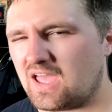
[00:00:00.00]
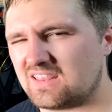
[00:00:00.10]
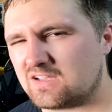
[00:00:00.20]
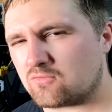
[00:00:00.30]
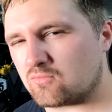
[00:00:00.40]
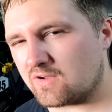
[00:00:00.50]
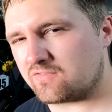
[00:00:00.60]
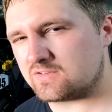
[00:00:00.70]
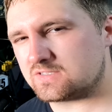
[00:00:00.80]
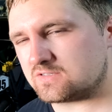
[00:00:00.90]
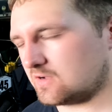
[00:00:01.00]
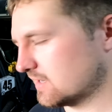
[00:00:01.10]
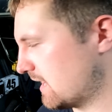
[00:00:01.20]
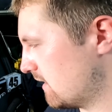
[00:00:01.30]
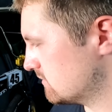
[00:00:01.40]
had like a reference
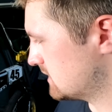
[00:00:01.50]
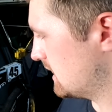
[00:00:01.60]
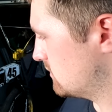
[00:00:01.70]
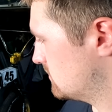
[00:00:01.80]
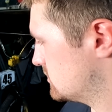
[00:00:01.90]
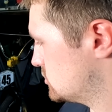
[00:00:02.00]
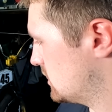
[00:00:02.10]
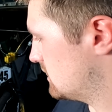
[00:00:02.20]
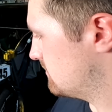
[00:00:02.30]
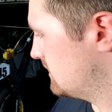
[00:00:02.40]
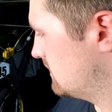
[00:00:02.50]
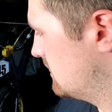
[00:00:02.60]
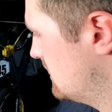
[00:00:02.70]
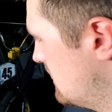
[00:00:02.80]
on how tight you want the chain to be,